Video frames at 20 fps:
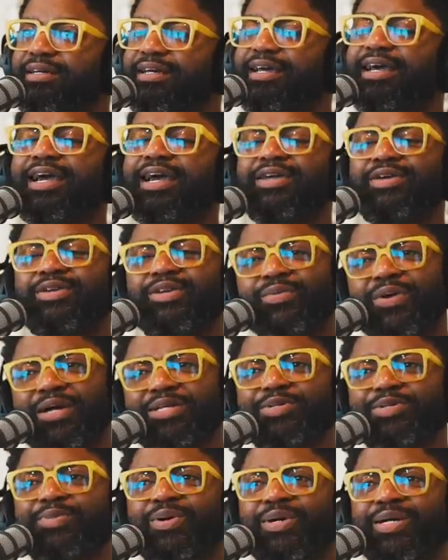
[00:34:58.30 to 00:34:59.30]
And you know why
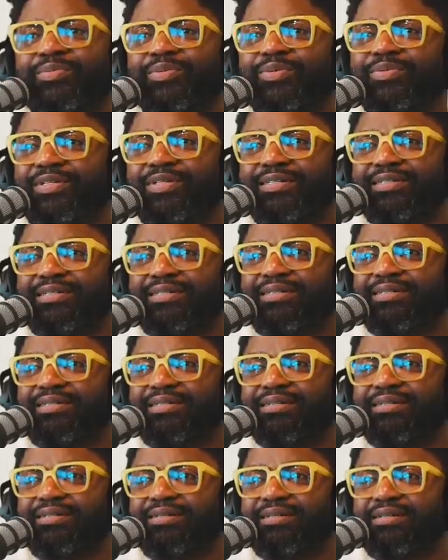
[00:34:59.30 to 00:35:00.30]
she broke up with me?
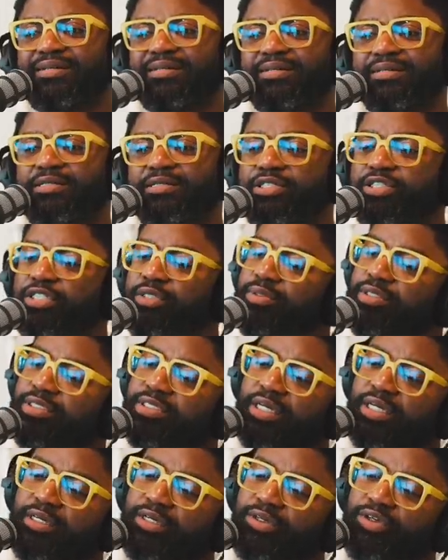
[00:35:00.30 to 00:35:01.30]
She was
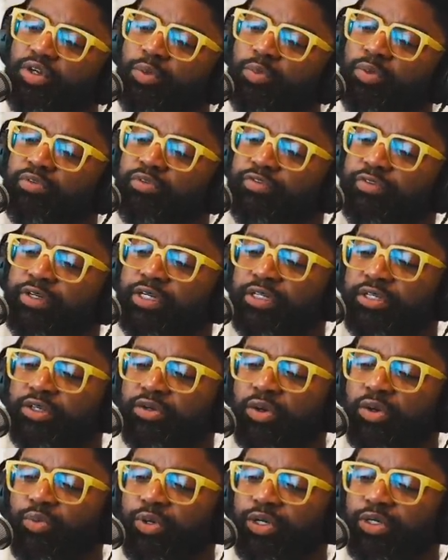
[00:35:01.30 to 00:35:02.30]
like, you're no more fun. You
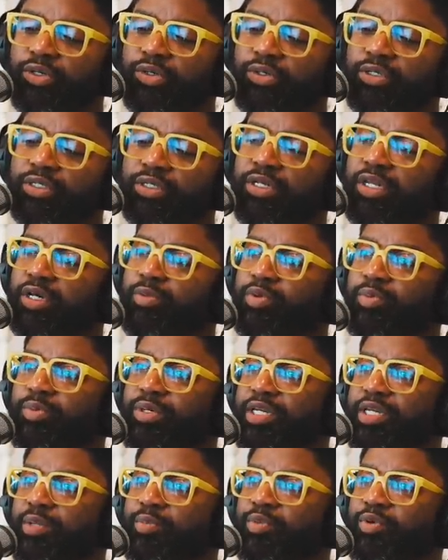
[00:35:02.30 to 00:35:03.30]
don't want to go to the club with me
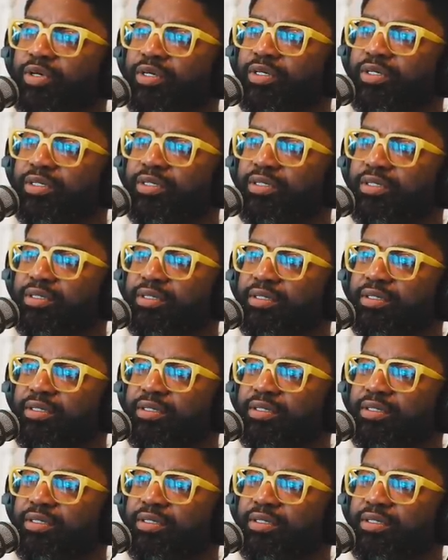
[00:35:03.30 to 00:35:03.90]
anymore. Mm.